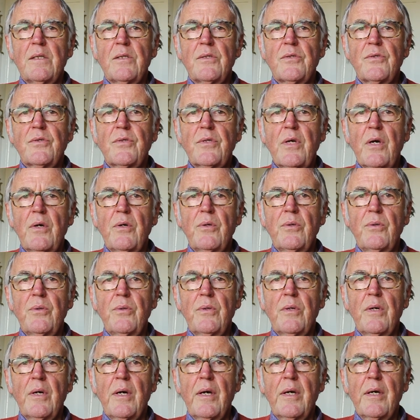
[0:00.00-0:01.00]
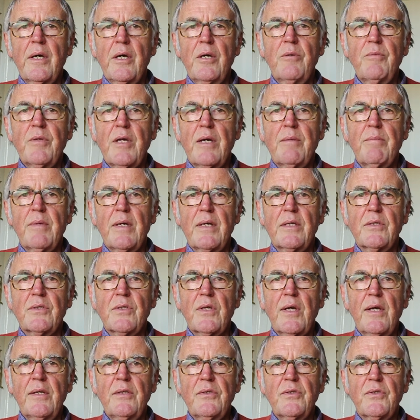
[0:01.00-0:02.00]
So I hope that makes
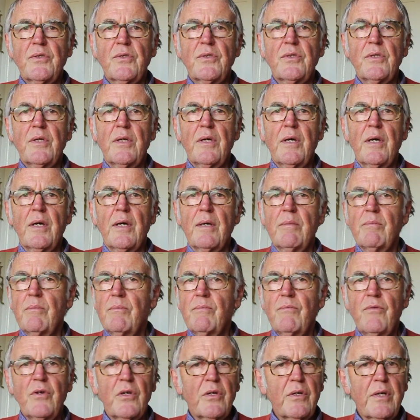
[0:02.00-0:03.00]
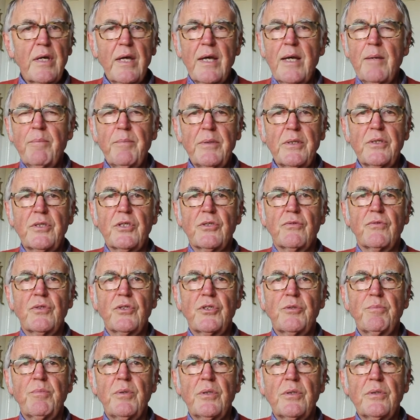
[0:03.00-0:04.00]
sense. I'm very happy to
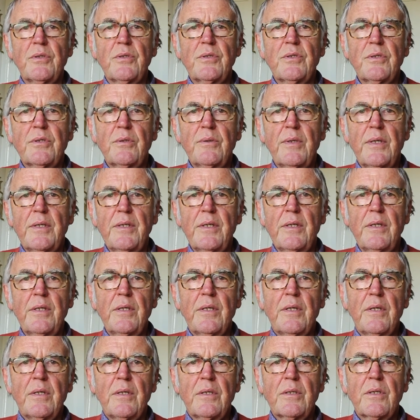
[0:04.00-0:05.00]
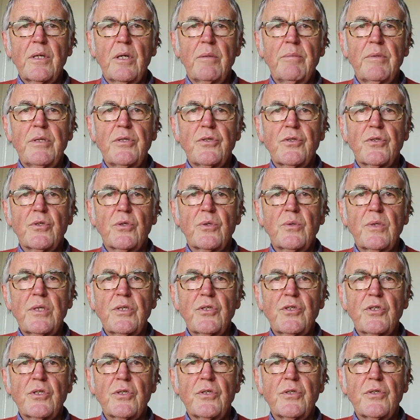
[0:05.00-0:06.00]
respond to any comments or
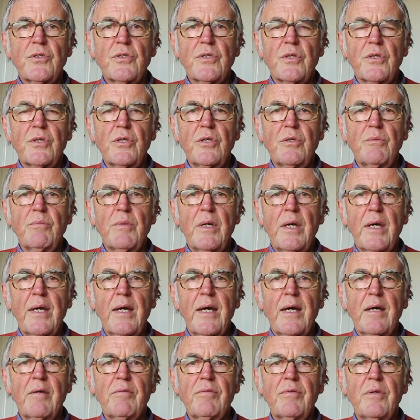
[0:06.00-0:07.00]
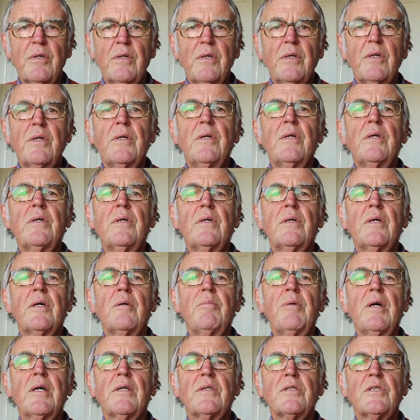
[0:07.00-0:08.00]
questions that you may have
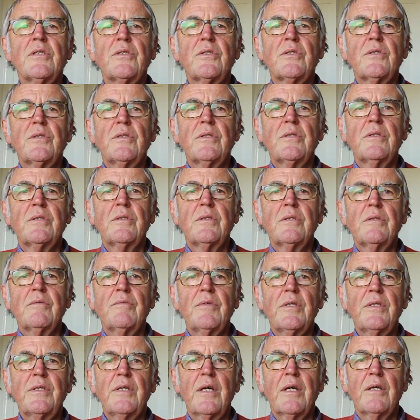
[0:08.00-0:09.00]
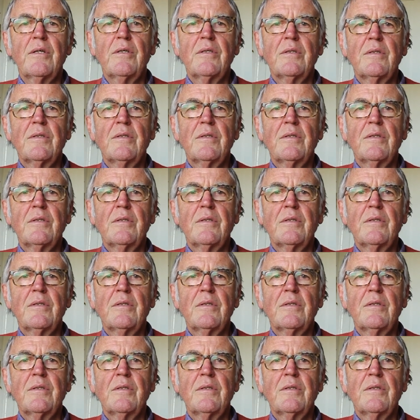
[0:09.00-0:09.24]
about this video.